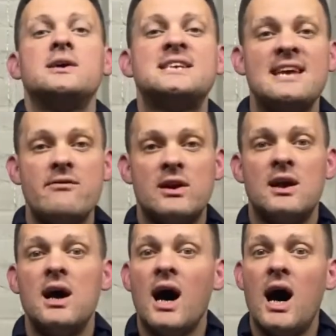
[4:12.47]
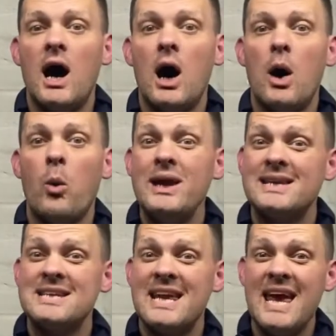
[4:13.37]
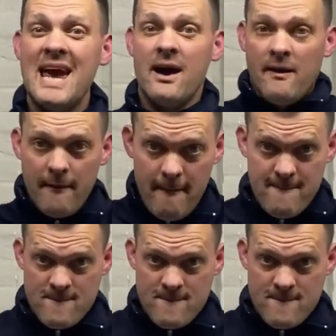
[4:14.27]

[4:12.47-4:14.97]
7, weeks in a year?